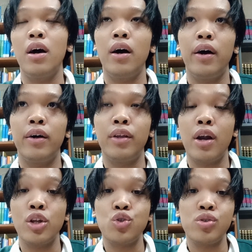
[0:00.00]
There
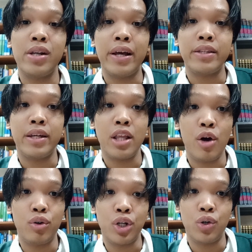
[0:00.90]
are two selected
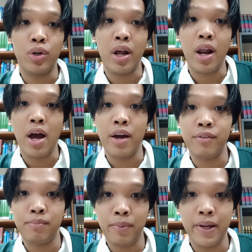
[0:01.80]
audio that I
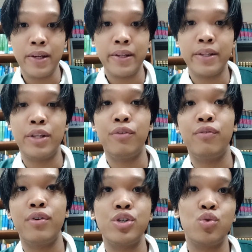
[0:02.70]
have picked. The
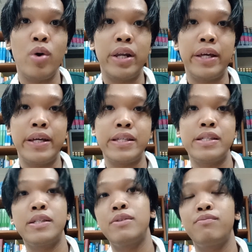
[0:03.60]
first one
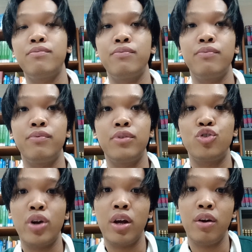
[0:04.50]
is
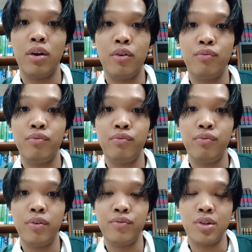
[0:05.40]
track
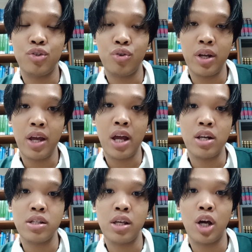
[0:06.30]
53
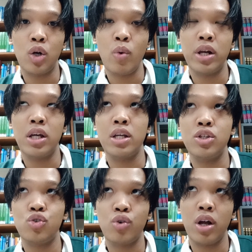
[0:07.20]
and the second one
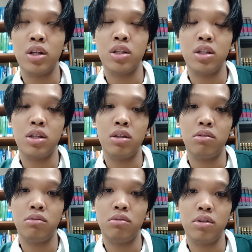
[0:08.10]
is track
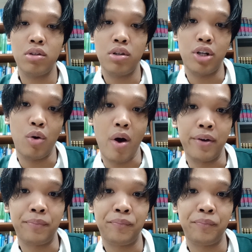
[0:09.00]
31.